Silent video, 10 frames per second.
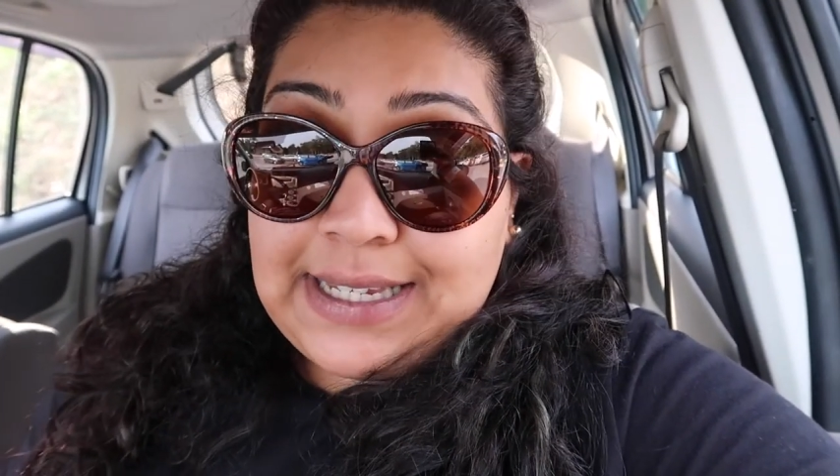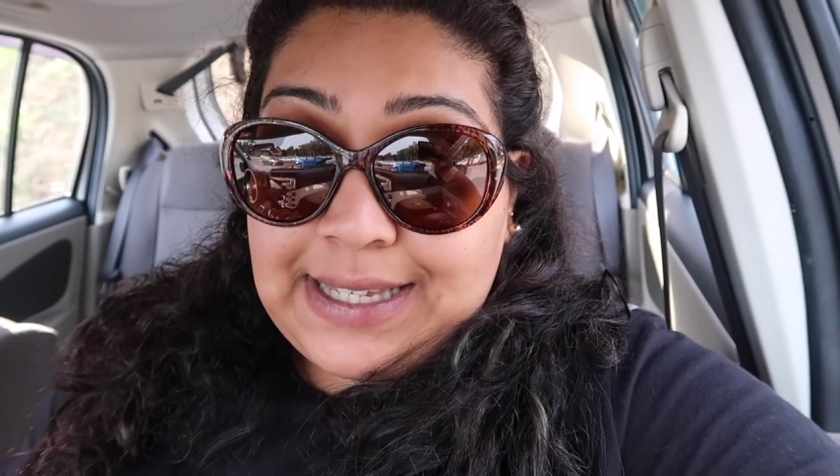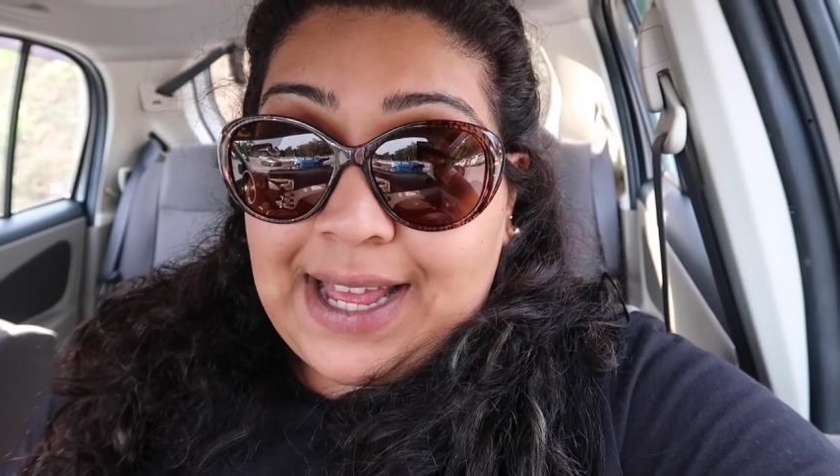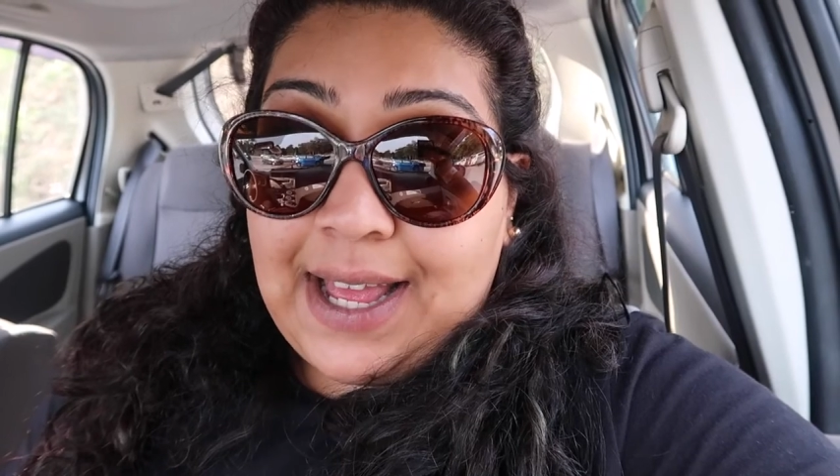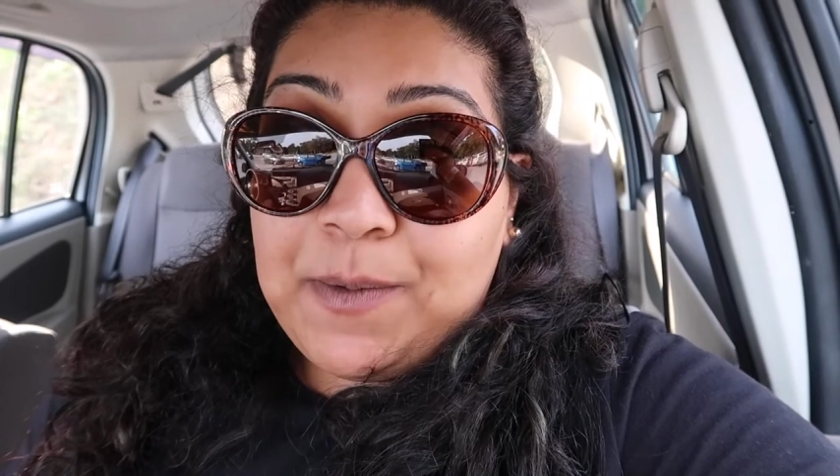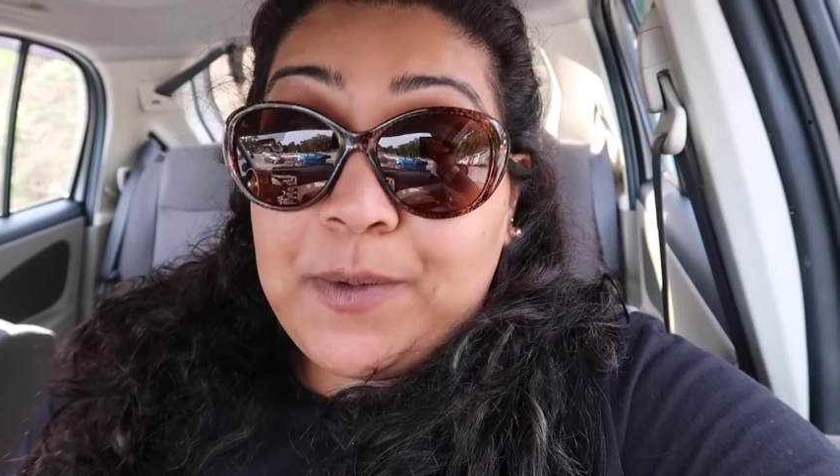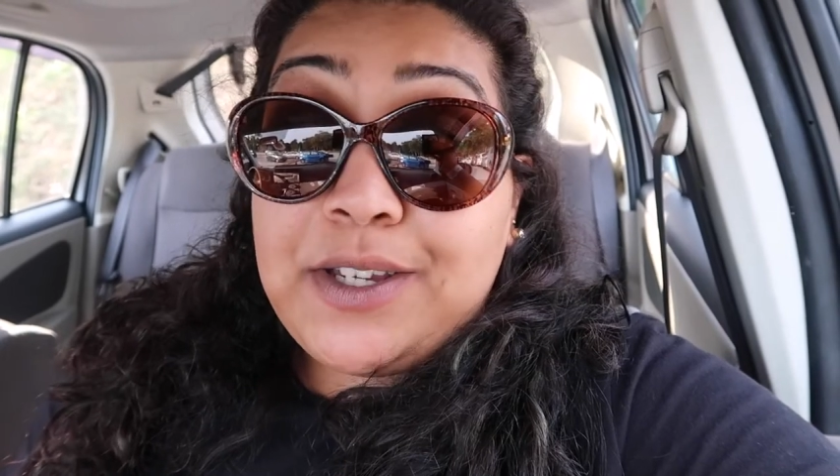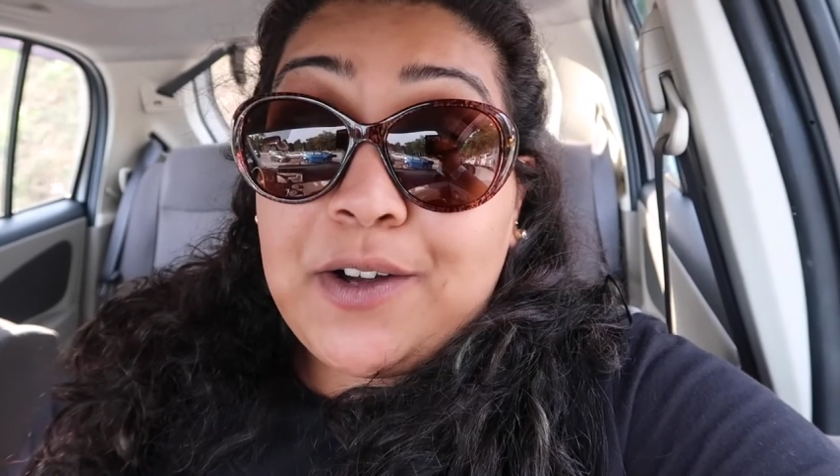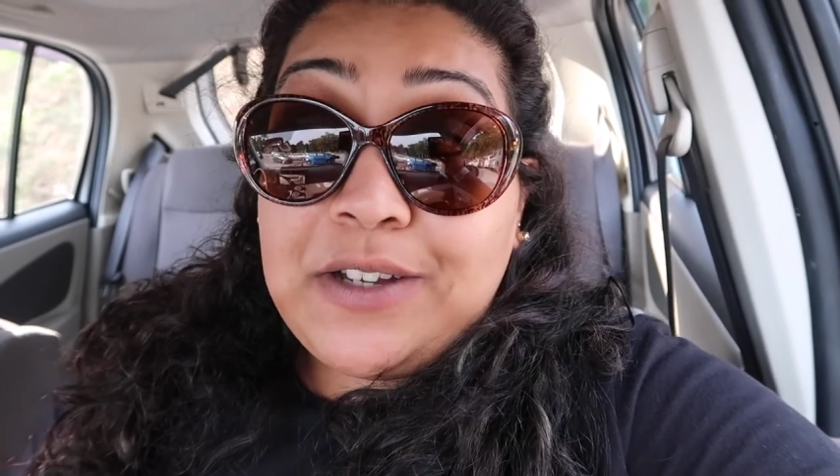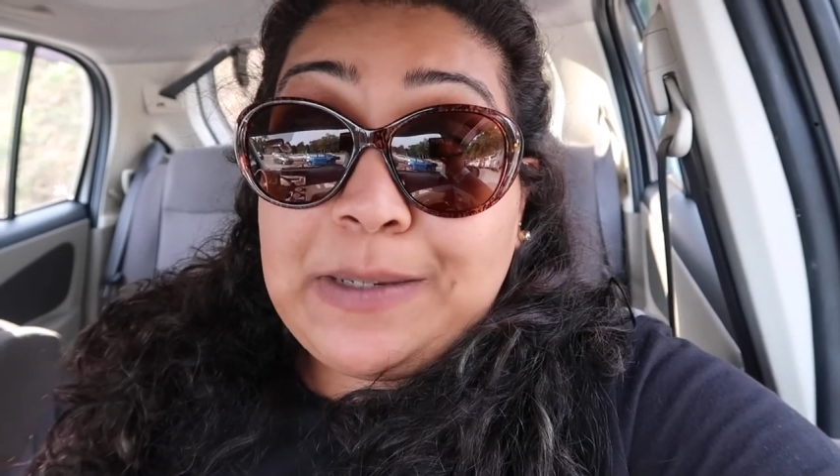to set and we were
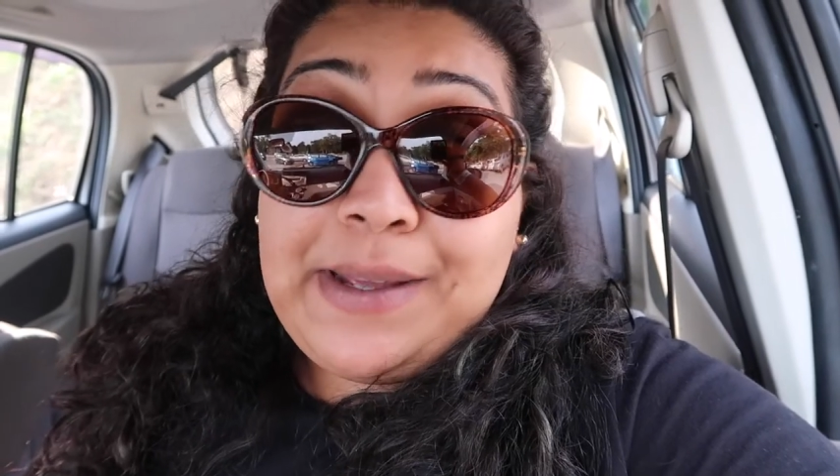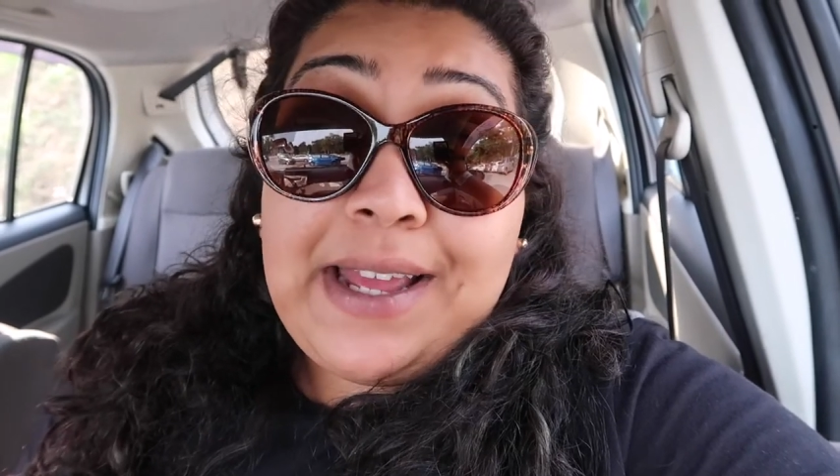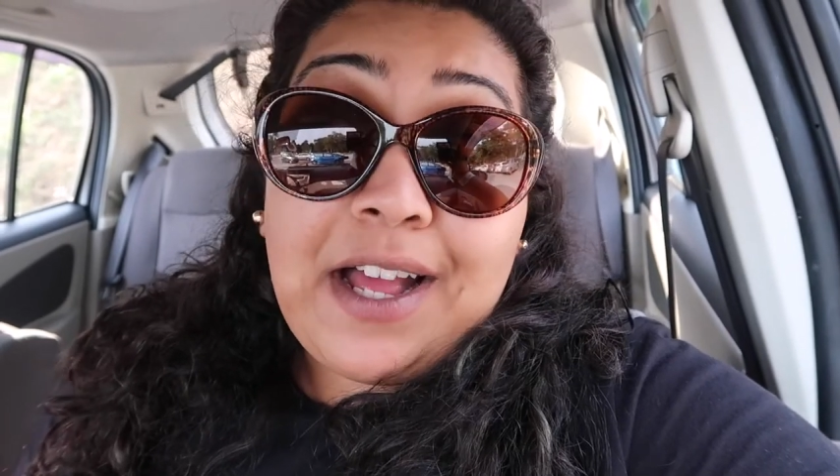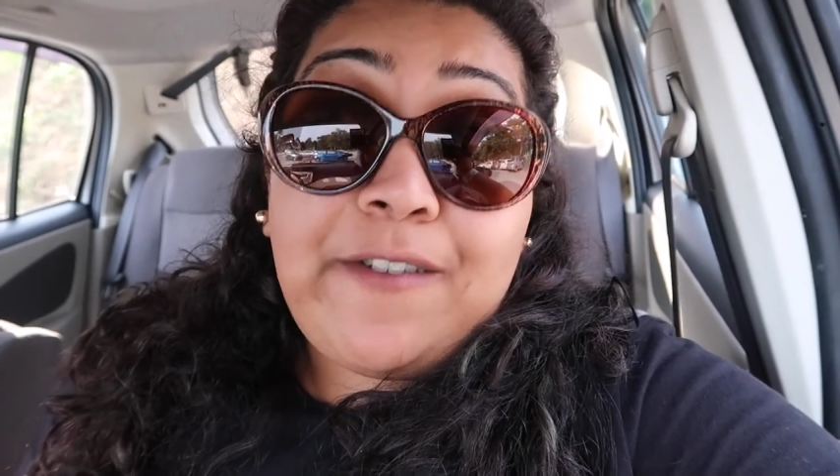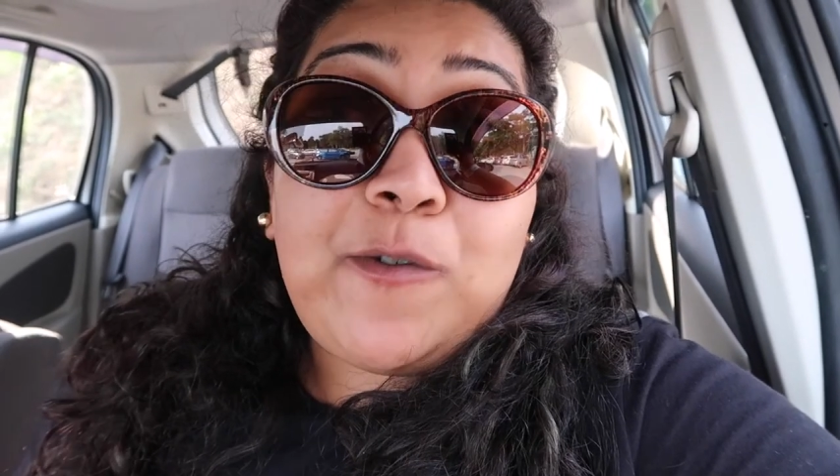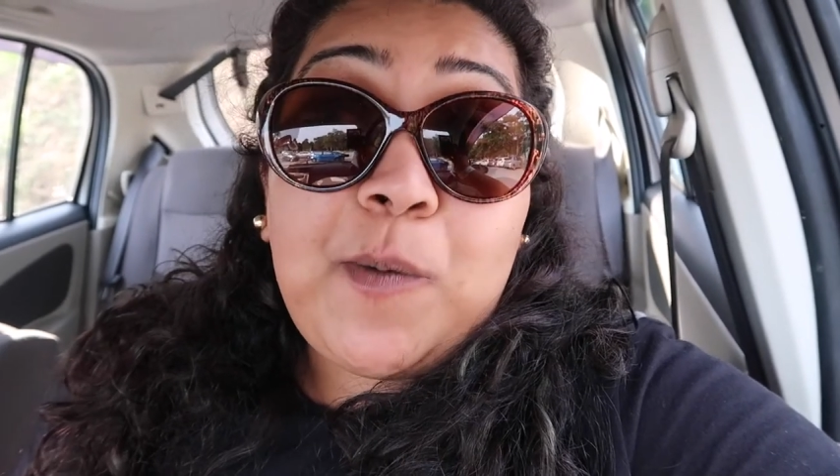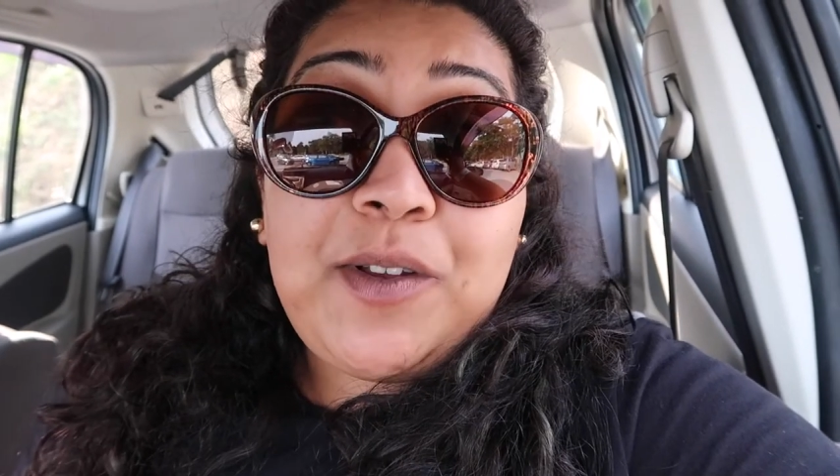told to be careful